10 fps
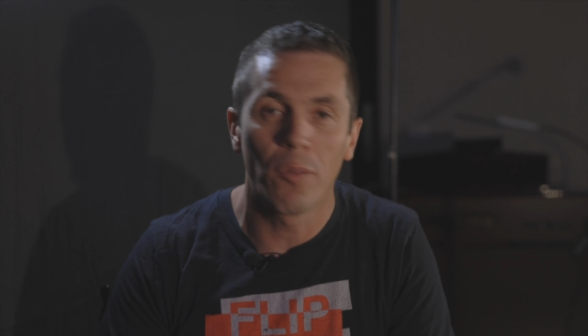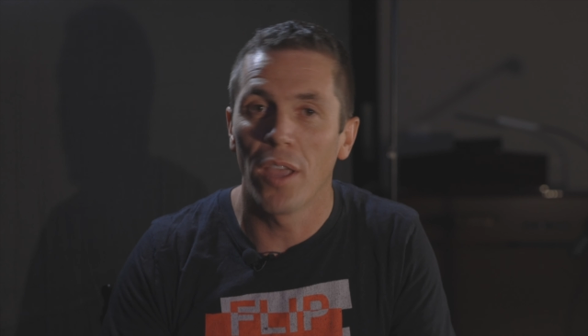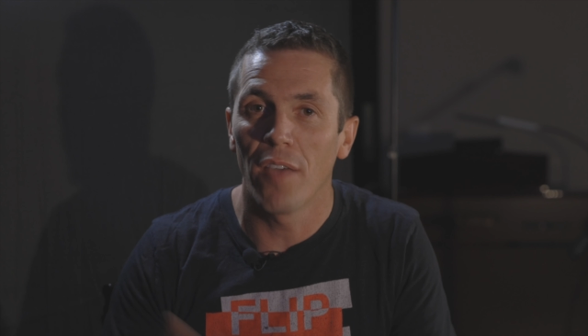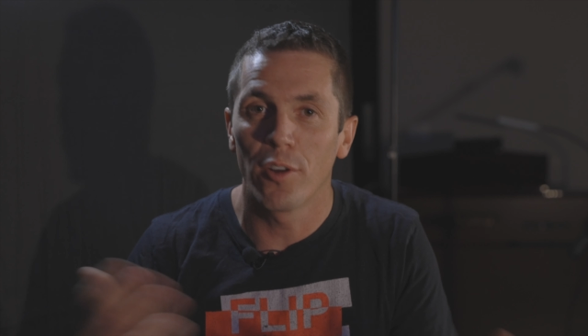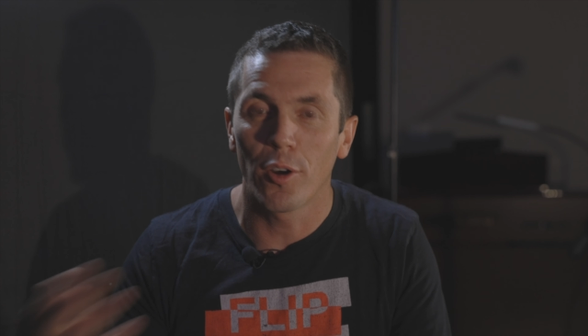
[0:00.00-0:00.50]
We
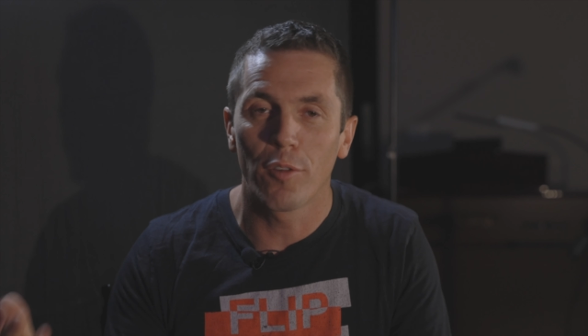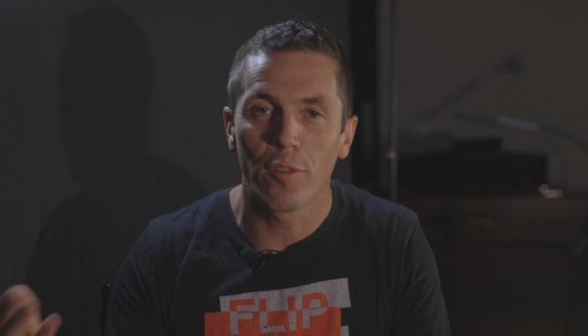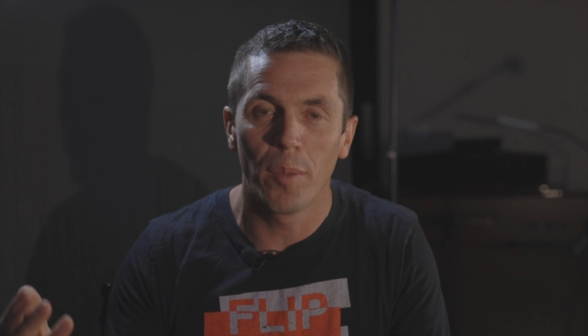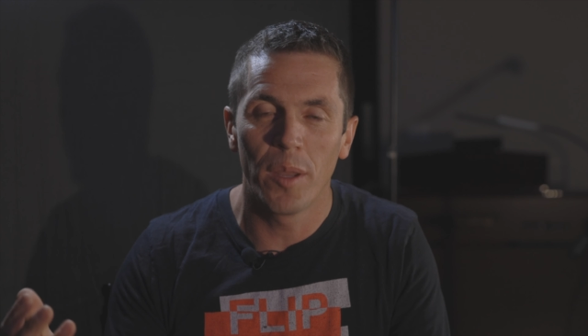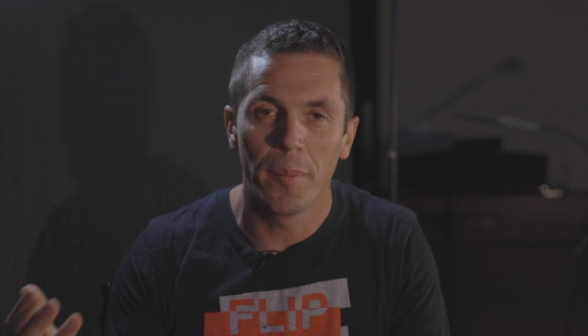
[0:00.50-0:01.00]
haven't heard
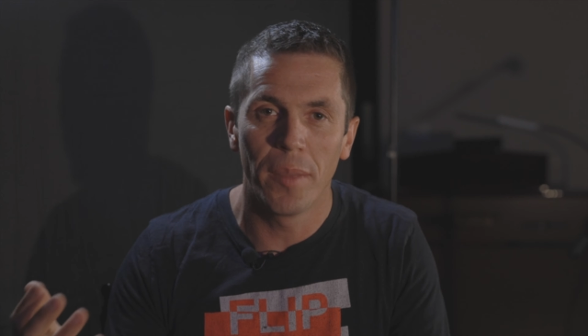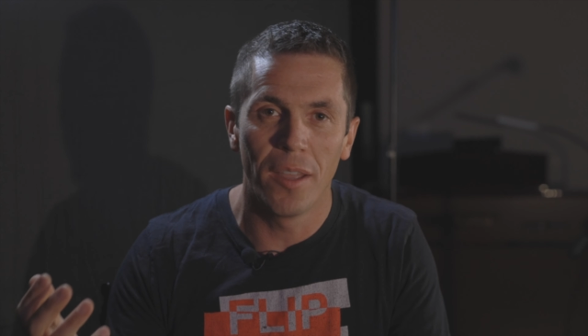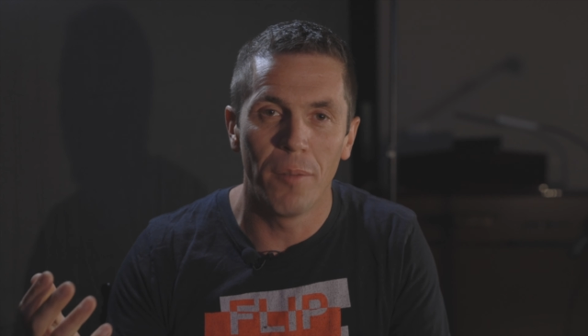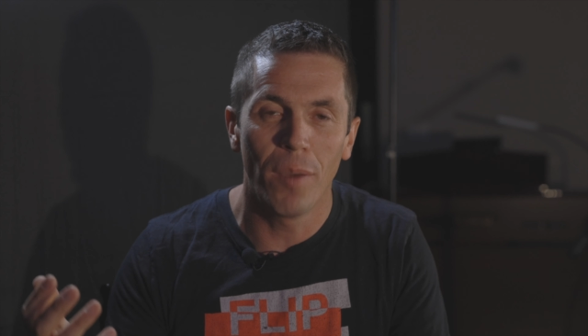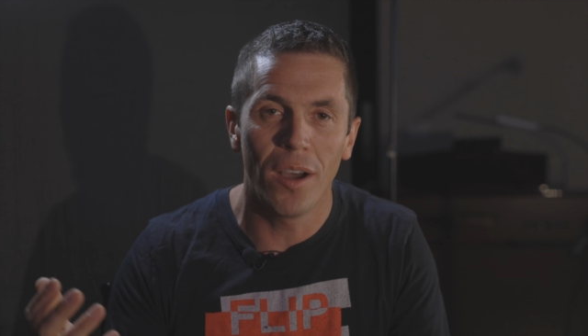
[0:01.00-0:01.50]
from him
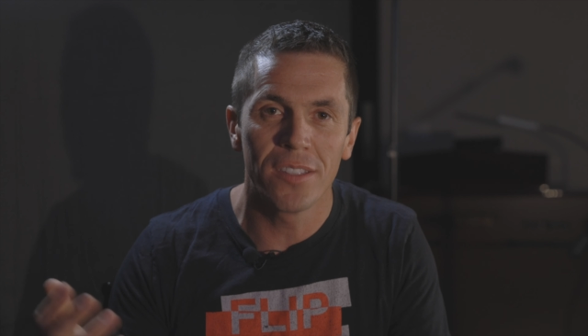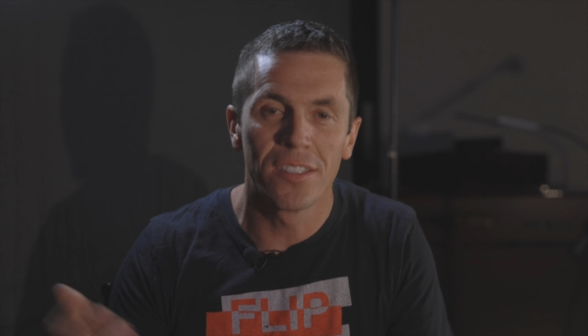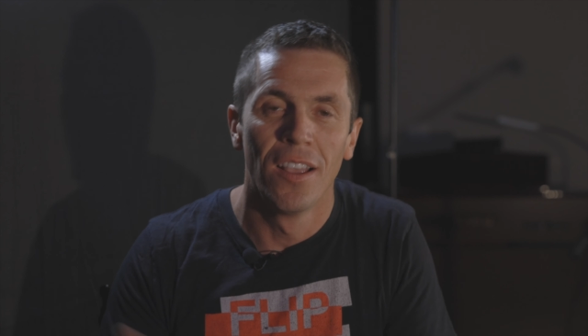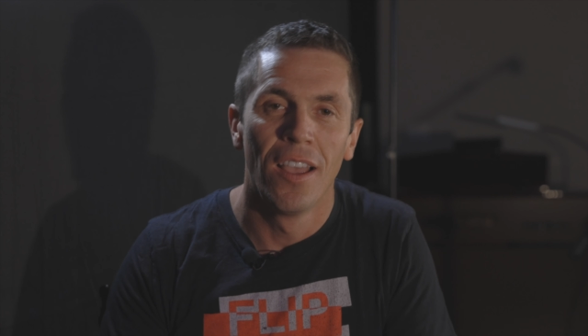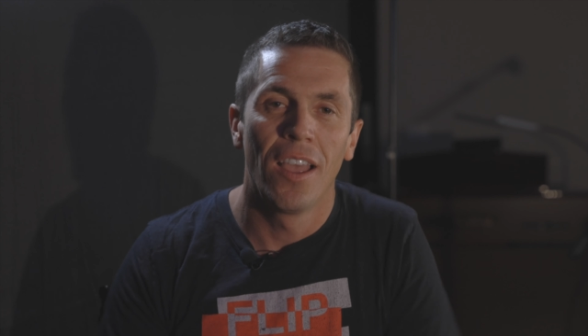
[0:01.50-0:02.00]
in
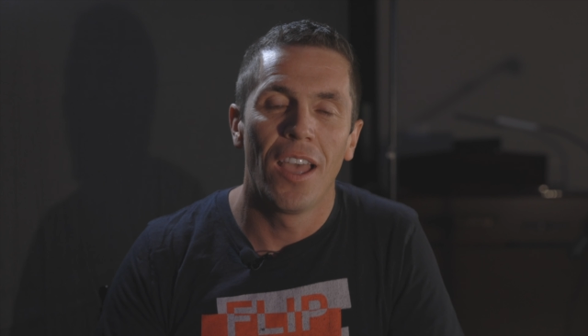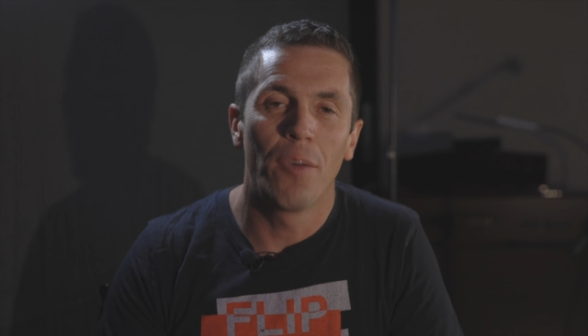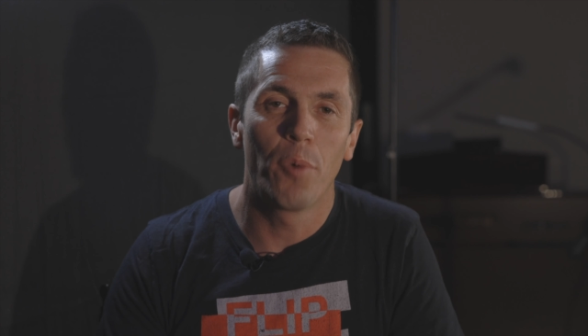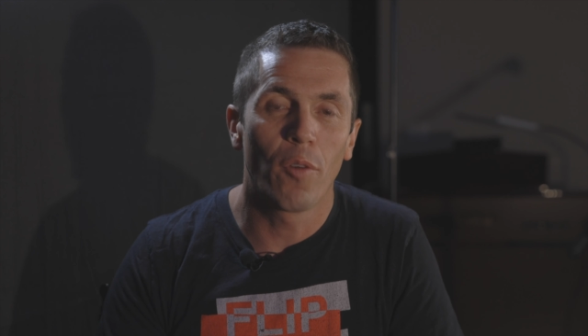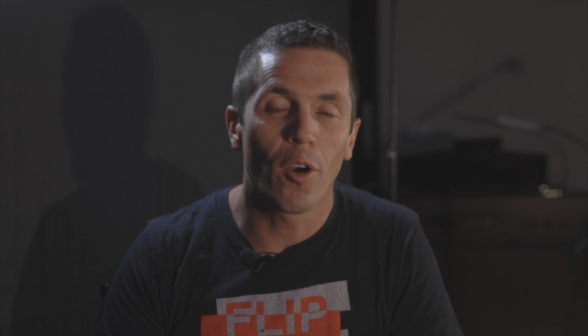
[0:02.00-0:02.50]
months
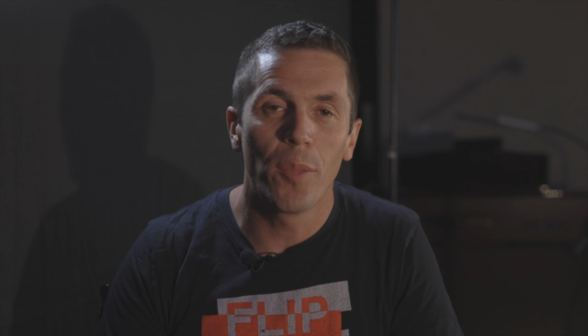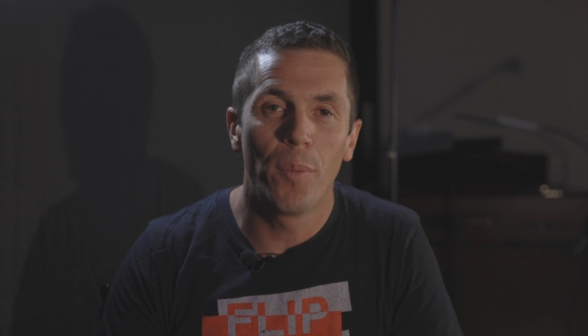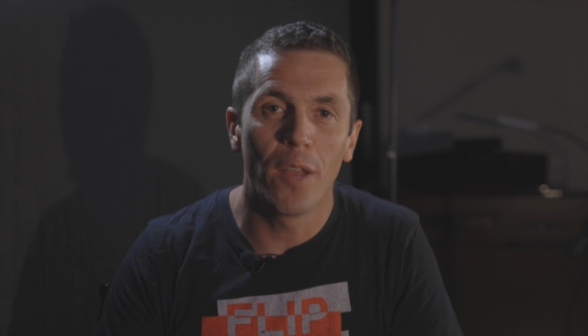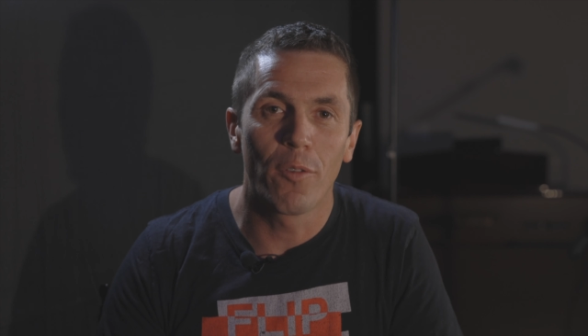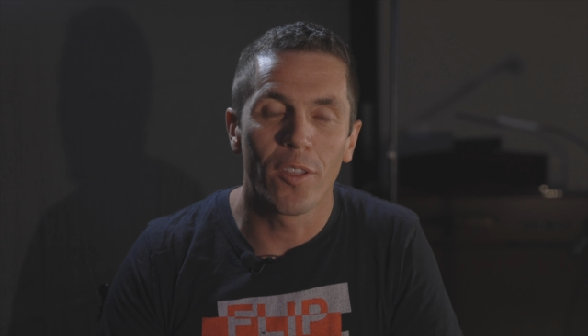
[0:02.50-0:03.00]
and we've already
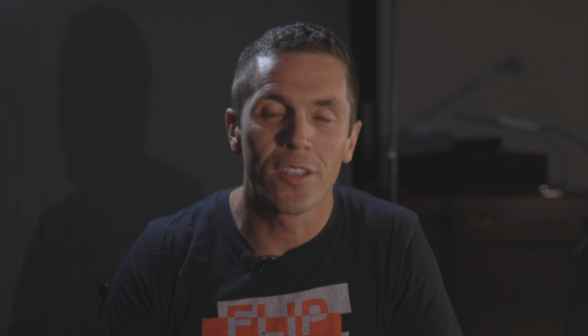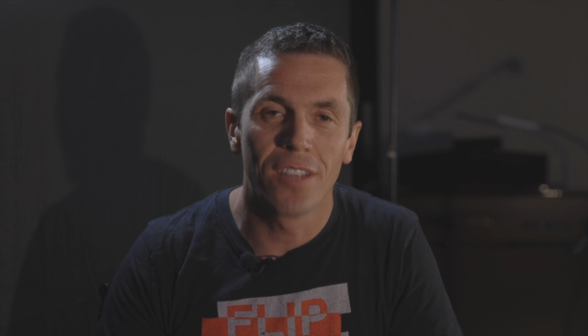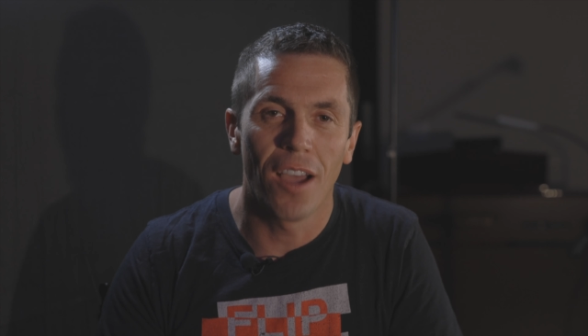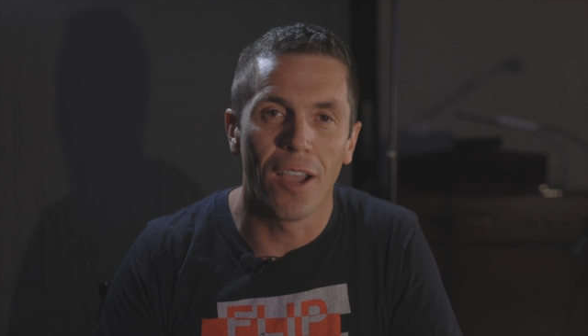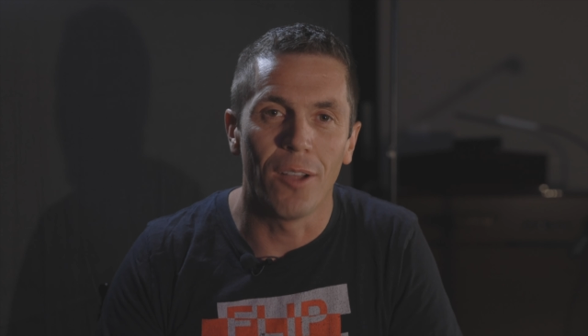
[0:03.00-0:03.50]
paid for this
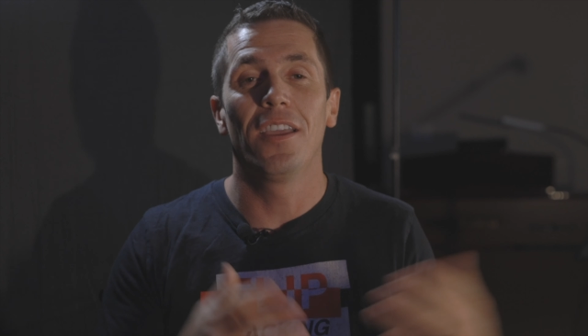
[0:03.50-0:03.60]
tile.